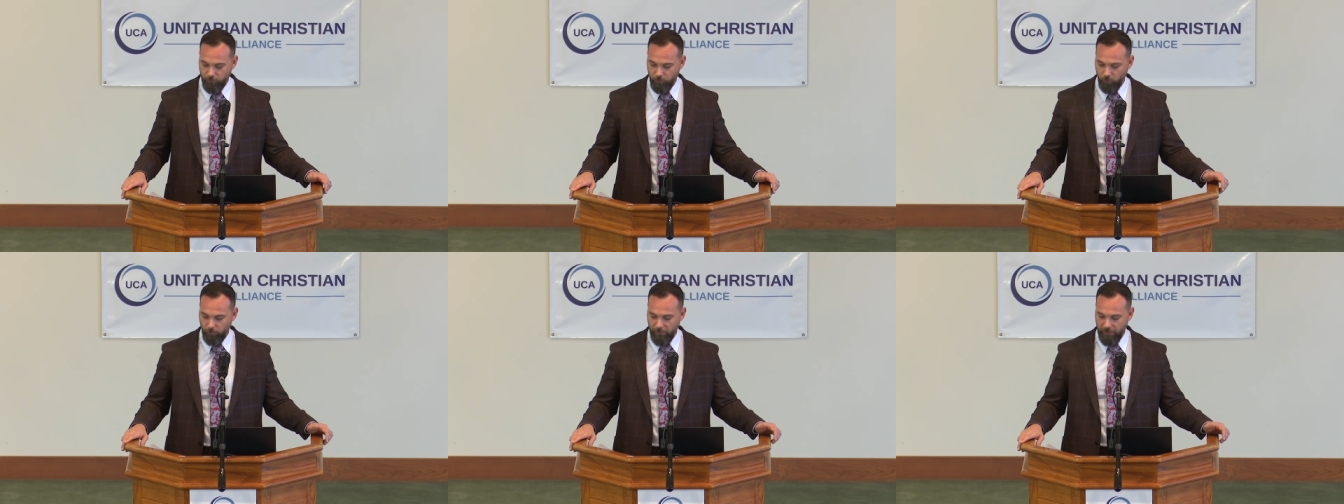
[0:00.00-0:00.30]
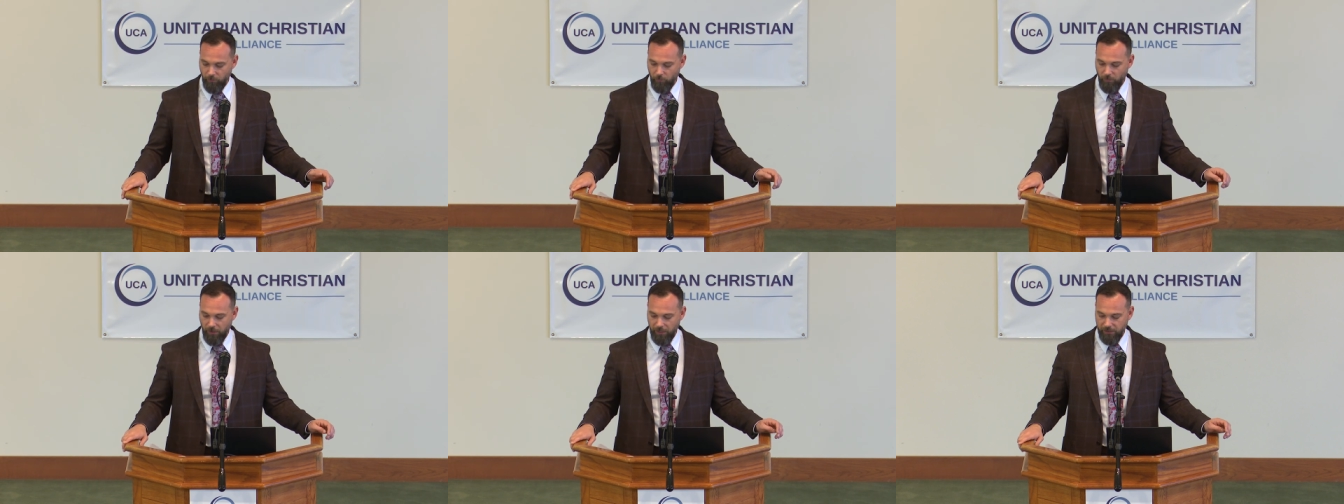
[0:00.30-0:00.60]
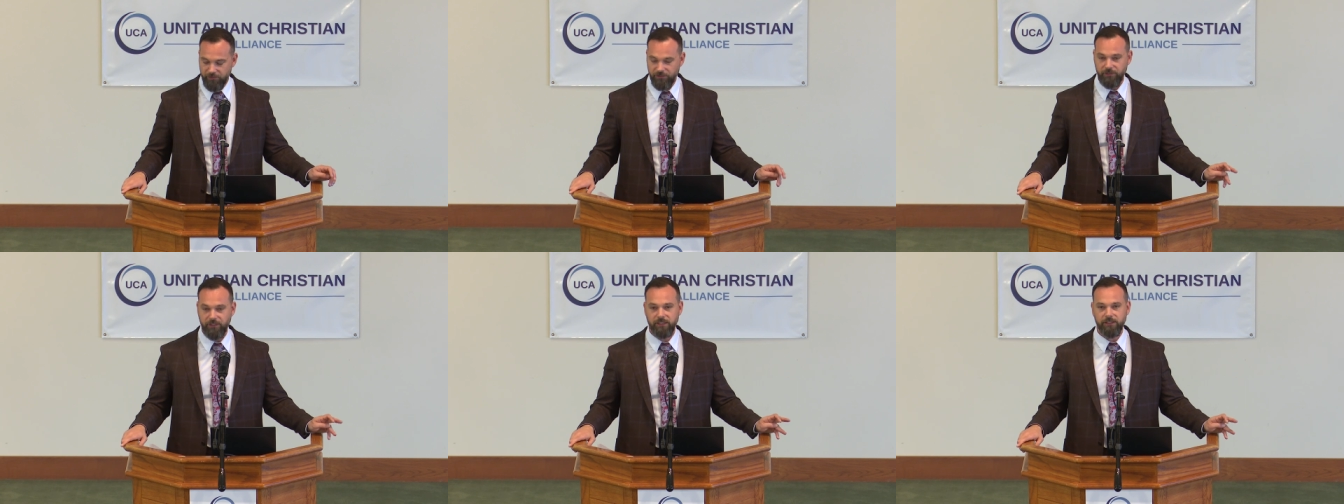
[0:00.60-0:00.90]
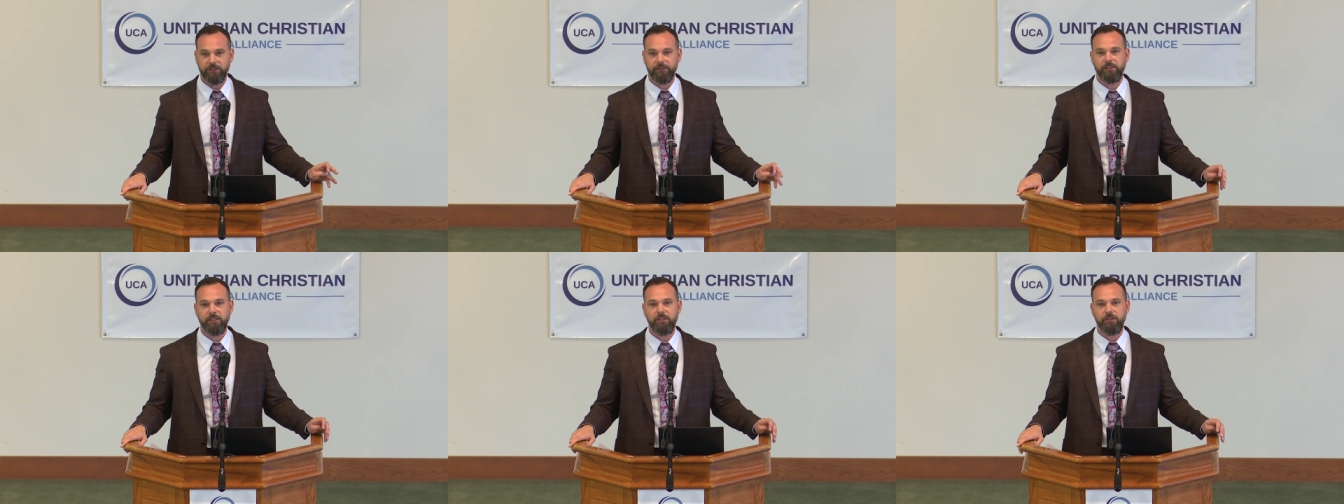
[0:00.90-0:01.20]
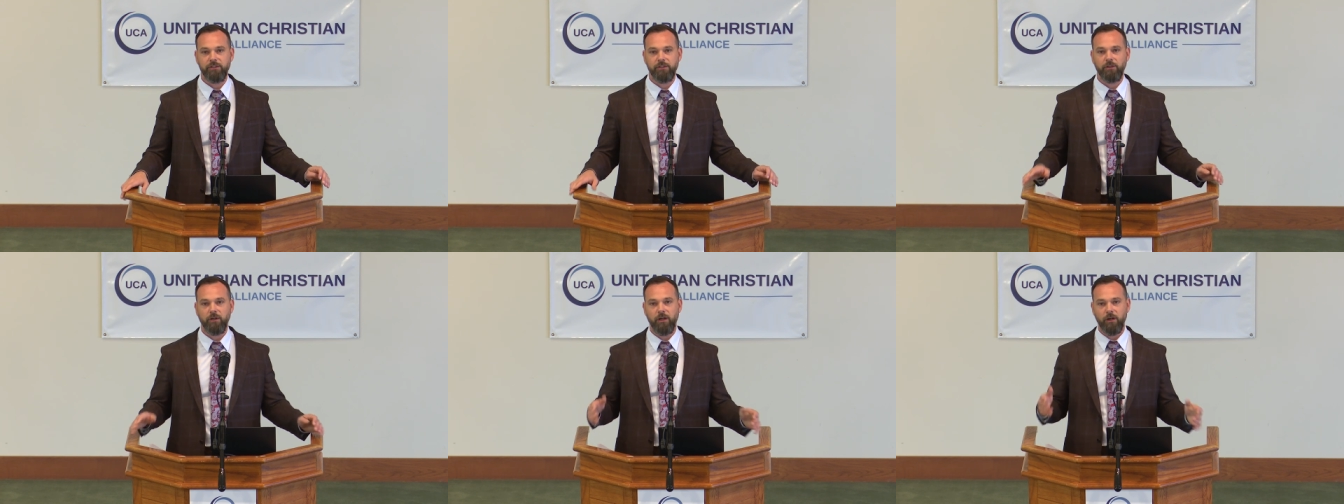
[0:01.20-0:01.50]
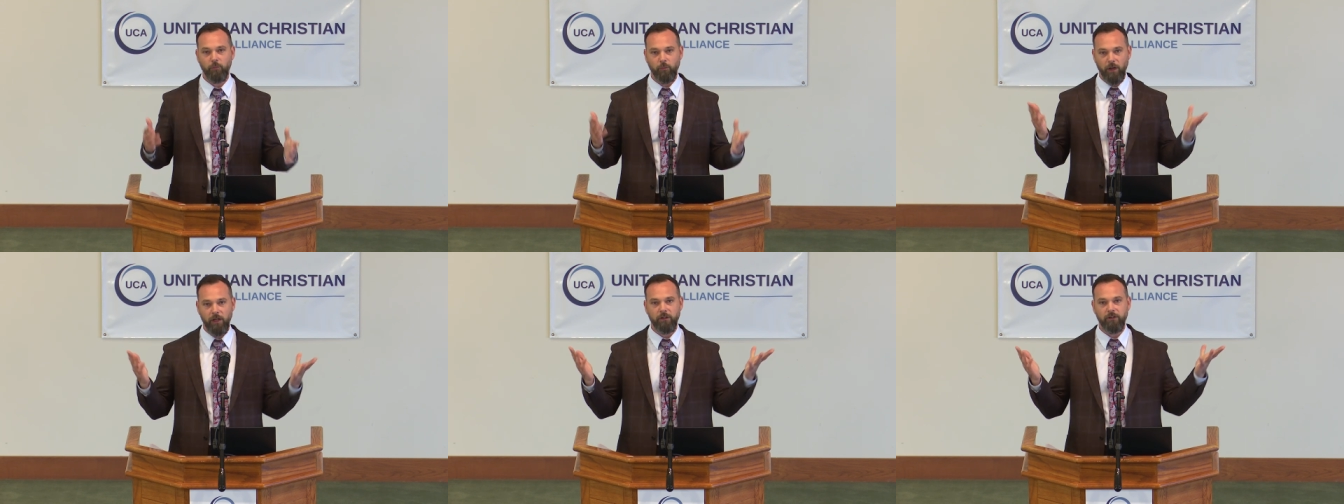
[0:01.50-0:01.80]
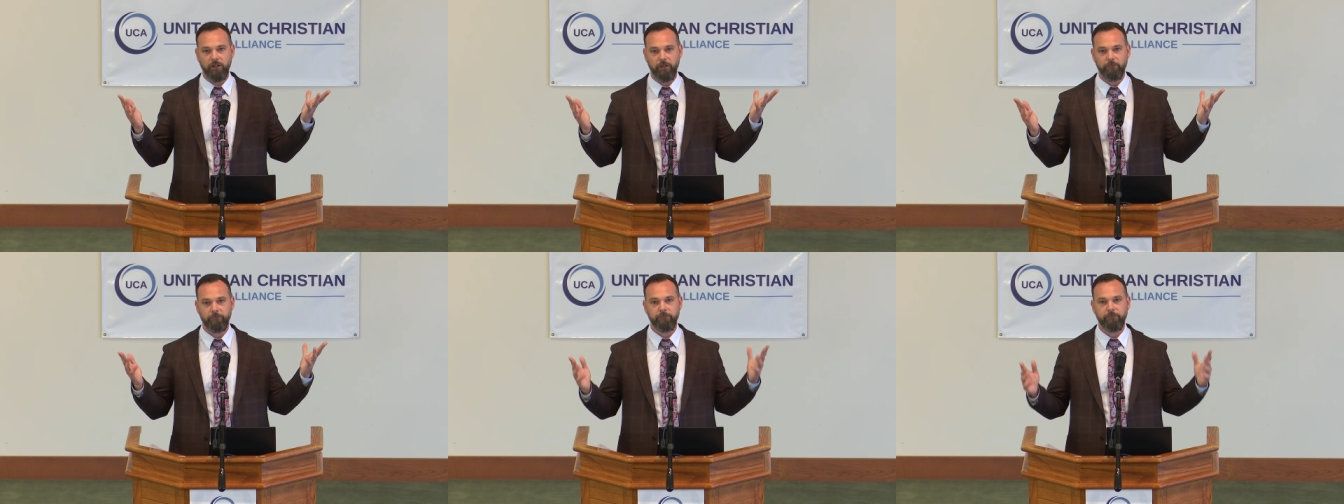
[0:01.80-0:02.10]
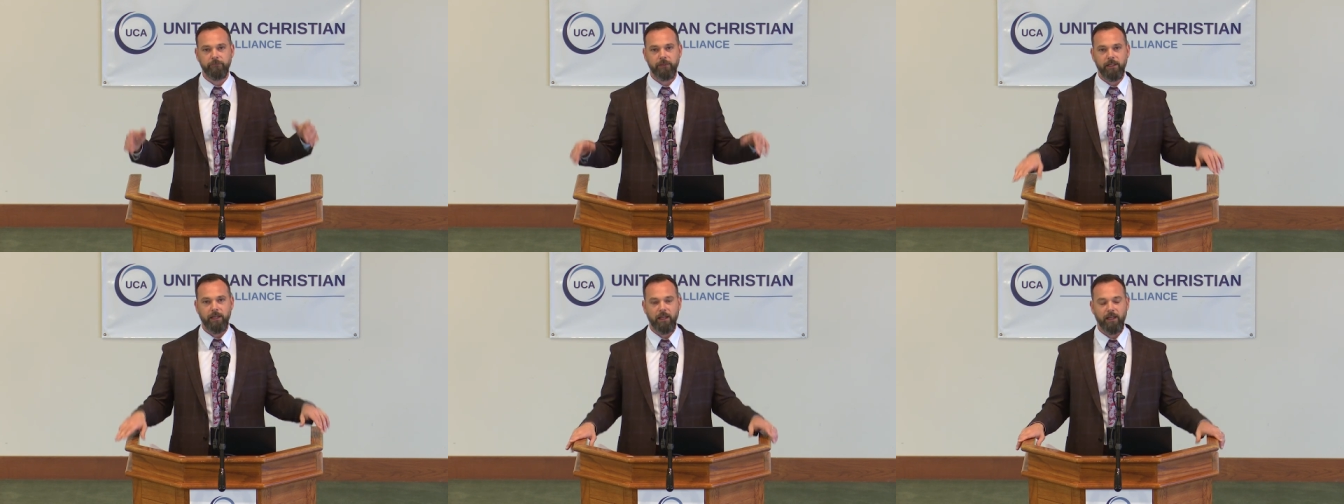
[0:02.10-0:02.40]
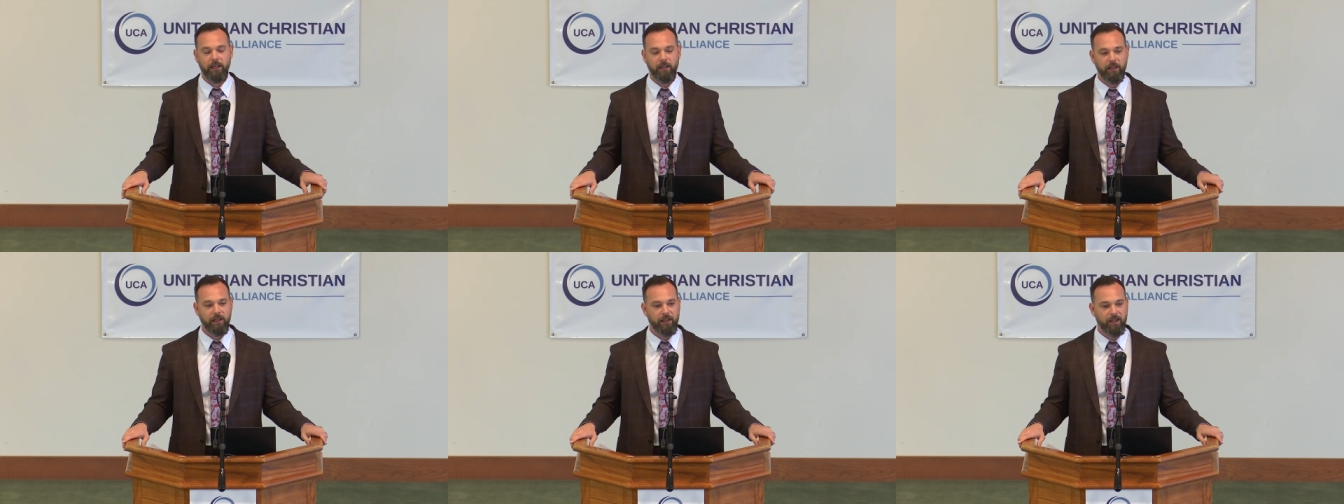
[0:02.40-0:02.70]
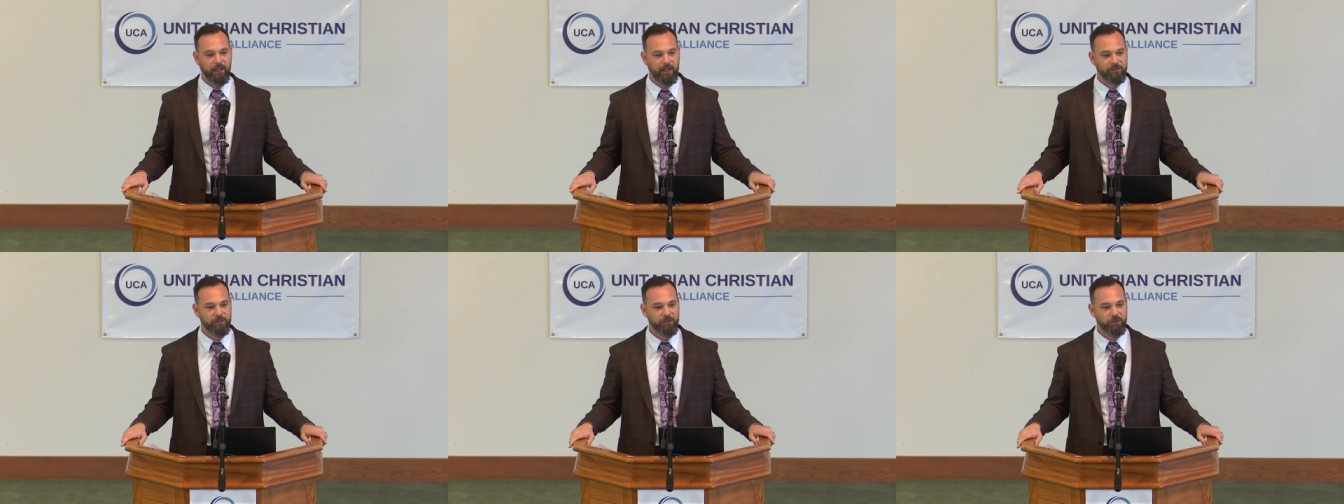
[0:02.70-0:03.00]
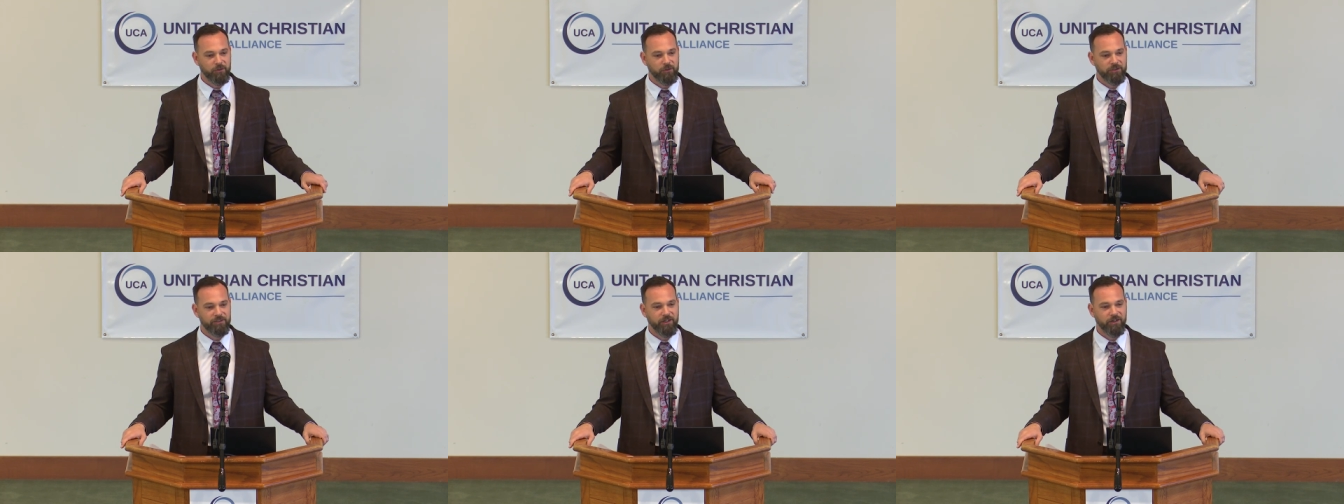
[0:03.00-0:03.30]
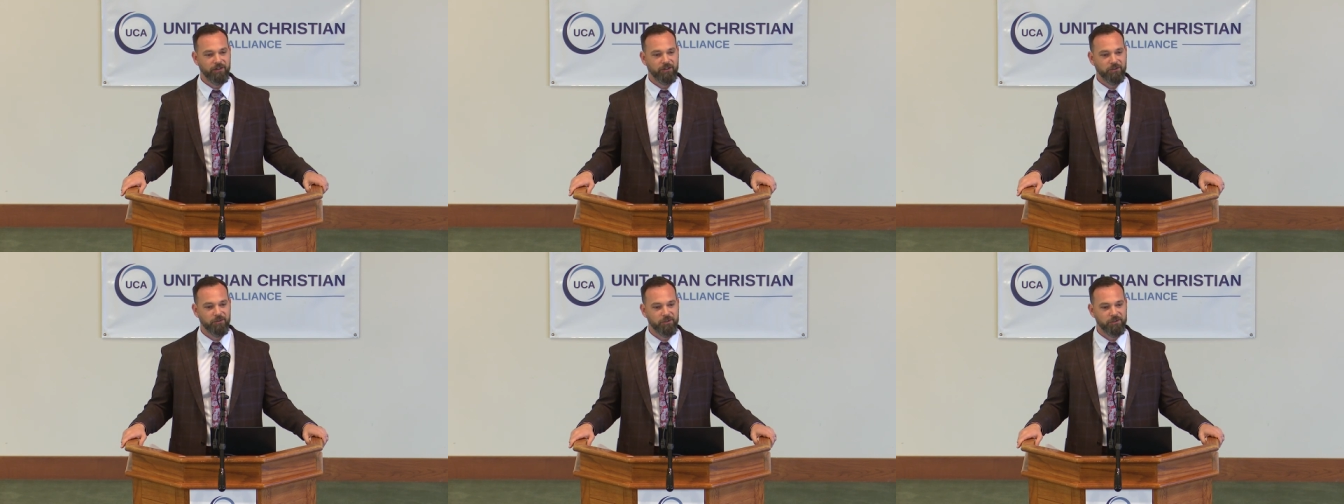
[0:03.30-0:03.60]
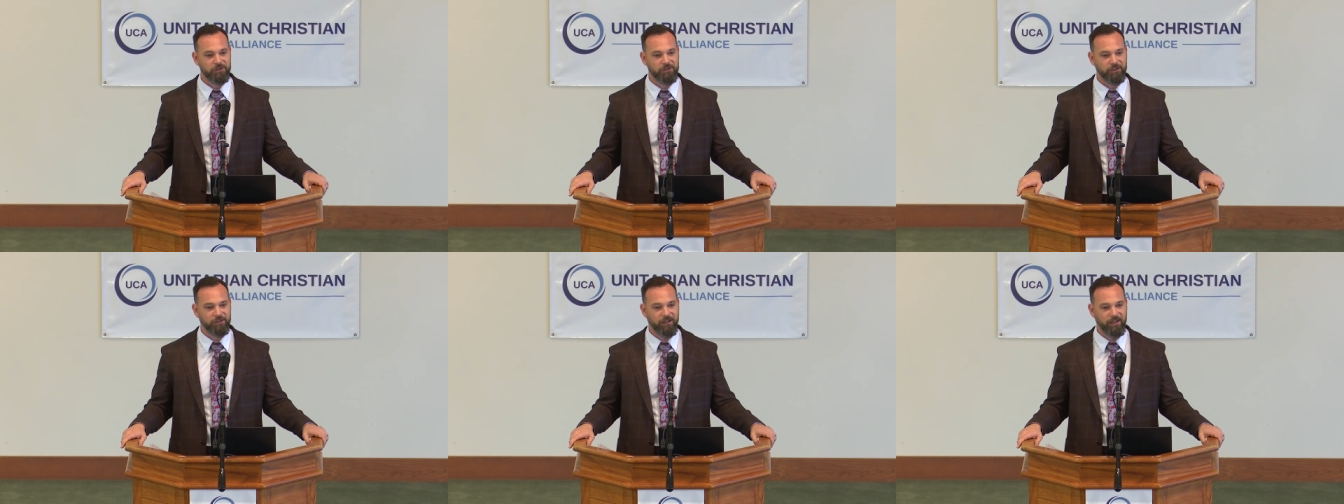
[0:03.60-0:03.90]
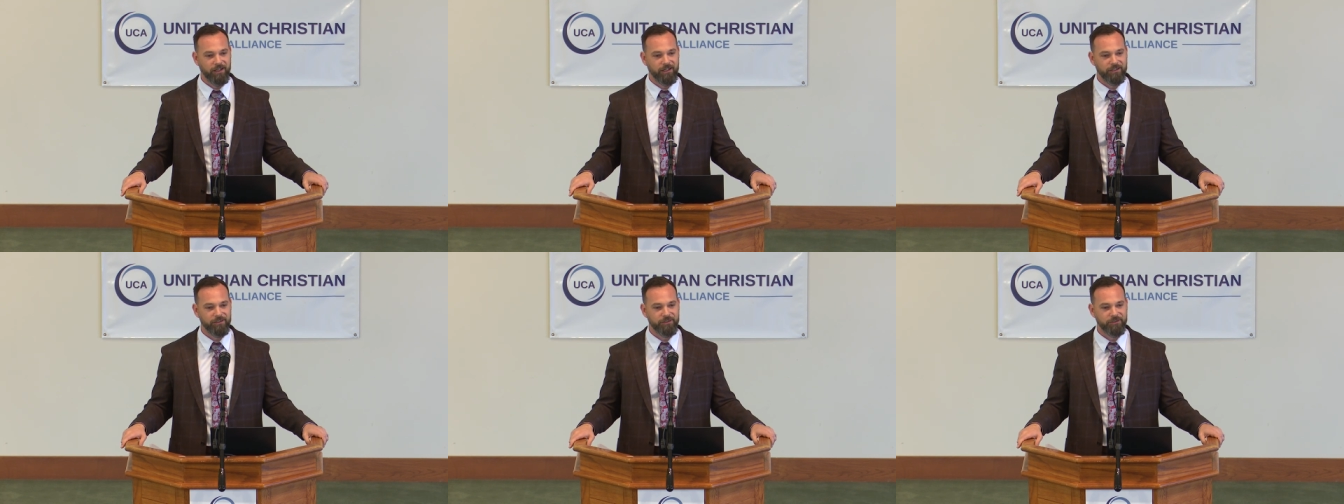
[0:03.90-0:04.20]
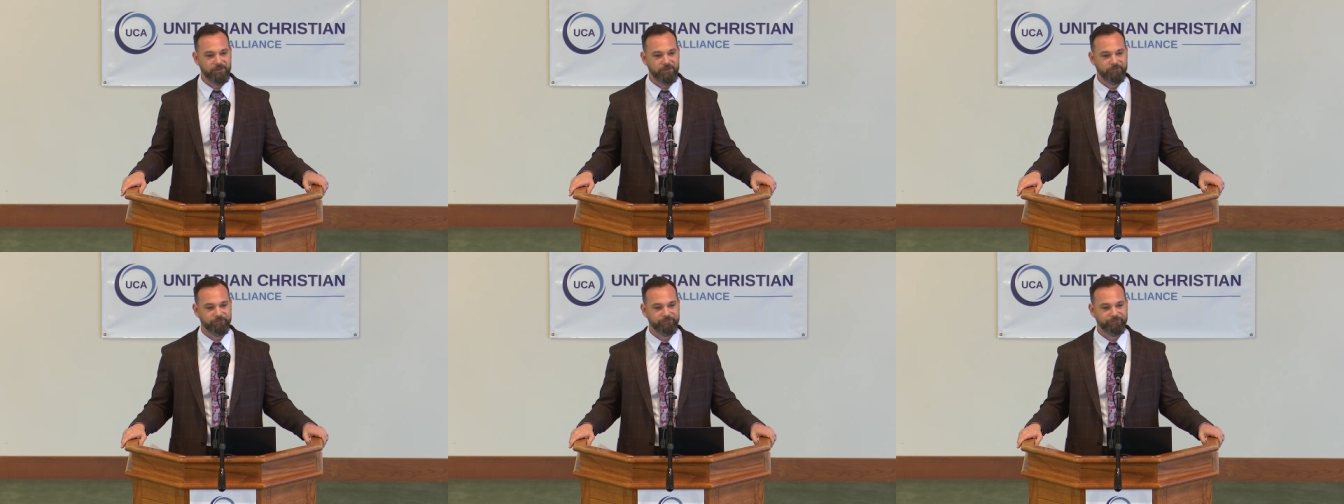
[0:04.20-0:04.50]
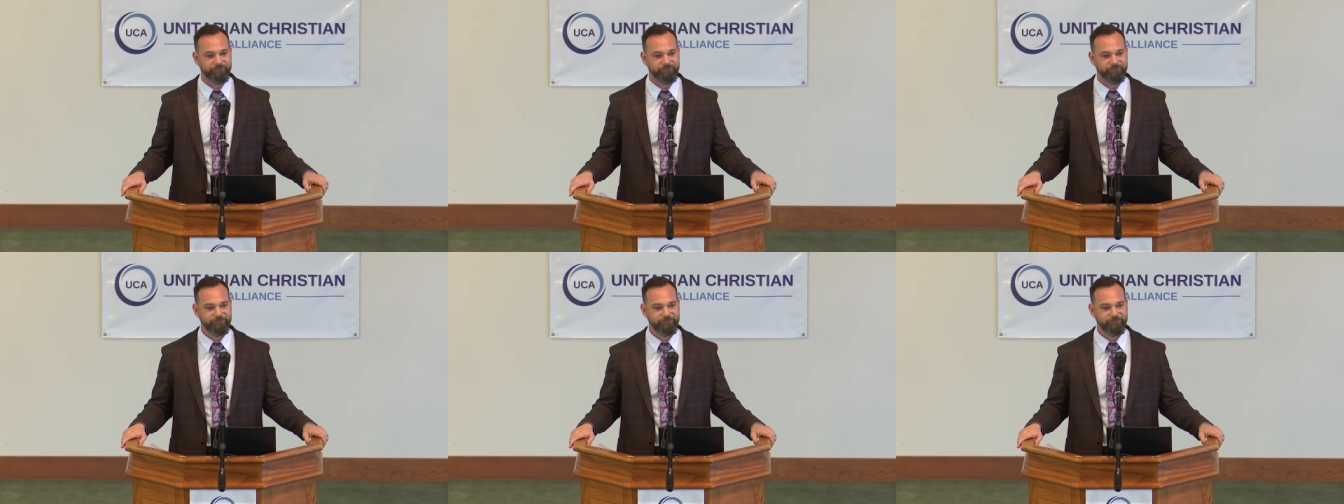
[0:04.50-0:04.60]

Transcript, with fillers: who may watch this that you are welcome at the Unitarian Christian Alliance.